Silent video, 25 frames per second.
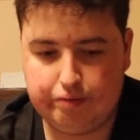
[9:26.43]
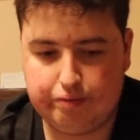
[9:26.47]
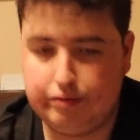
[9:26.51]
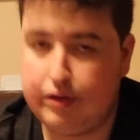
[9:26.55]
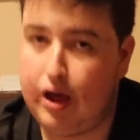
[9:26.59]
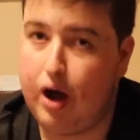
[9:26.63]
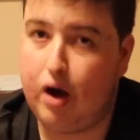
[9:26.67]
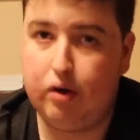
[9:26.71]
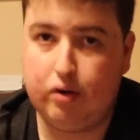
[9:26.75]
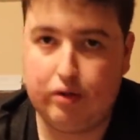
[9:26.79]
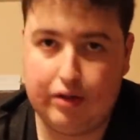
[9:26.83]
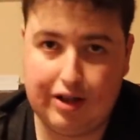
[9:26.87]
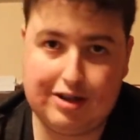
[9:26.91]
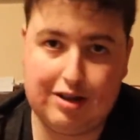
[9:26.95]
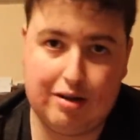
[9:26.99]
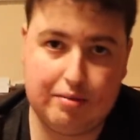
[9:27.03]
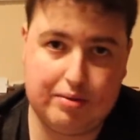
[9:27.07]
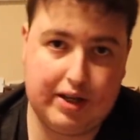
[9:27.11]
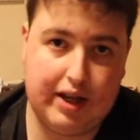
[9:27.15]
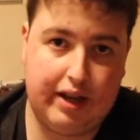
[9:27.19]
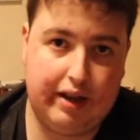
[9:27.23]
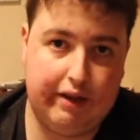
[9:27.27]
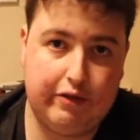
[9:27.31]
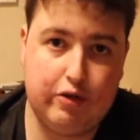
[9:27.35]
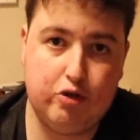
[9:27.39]
No, that's what I'm
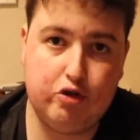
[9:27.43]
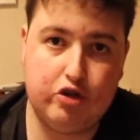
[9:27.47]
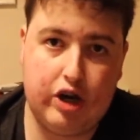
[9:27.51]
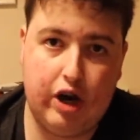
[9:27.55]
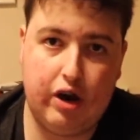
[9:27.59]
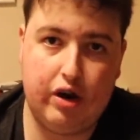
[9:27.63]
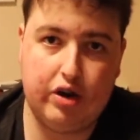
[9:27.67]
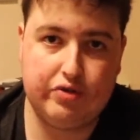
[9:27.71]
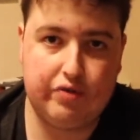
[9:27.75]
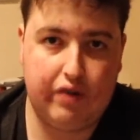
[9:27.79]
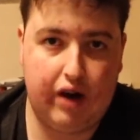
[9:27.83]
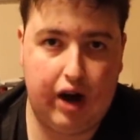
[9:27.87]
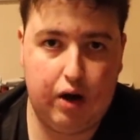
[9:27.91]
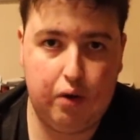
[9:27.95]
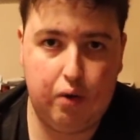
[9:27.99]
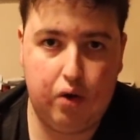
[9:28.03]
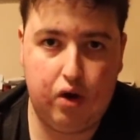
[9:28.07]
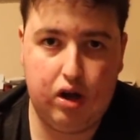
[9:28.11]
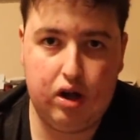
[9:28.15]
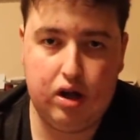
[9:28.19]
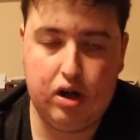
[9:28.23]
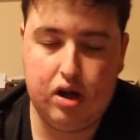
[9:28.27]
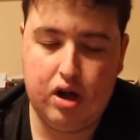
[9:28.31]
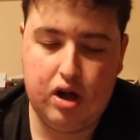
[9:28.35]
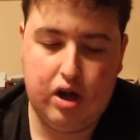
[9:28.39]
saying. If you Cherries
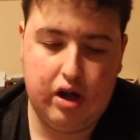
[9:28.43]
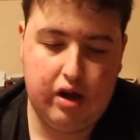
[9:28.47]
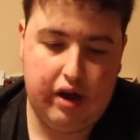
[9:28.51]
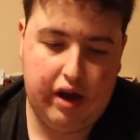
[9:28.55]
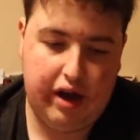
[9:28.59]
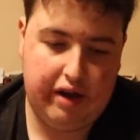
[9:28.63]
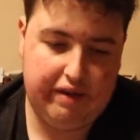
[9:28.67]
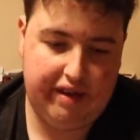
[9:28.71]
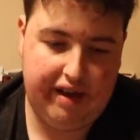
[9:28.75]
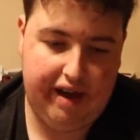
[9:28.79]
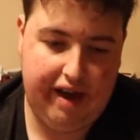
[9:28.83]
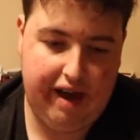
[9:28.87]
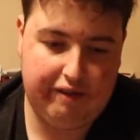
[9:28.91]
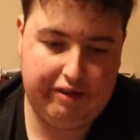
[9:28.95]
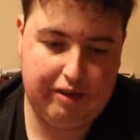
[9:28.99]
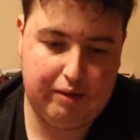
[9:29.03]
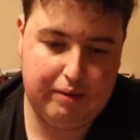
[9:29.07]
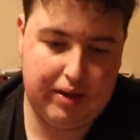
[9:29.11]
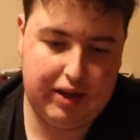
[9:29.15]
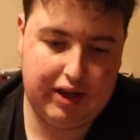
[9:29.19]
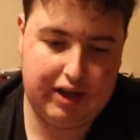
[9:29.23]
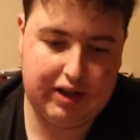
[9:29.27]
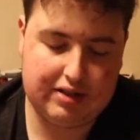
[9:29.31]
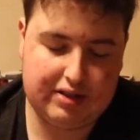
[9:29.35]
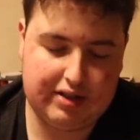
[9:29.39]
Firewall and they have
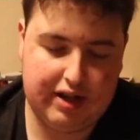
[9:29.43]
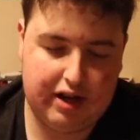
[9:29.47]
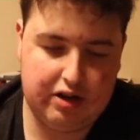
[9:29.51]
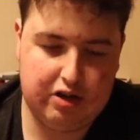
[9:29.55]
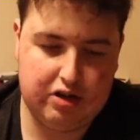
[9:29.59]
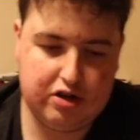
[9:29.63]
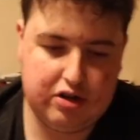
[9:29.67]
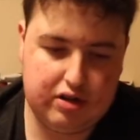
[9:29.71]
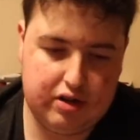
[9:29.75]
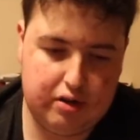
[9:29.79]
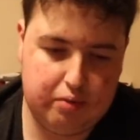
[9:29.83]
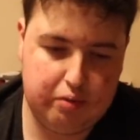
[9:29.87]
them in extenders,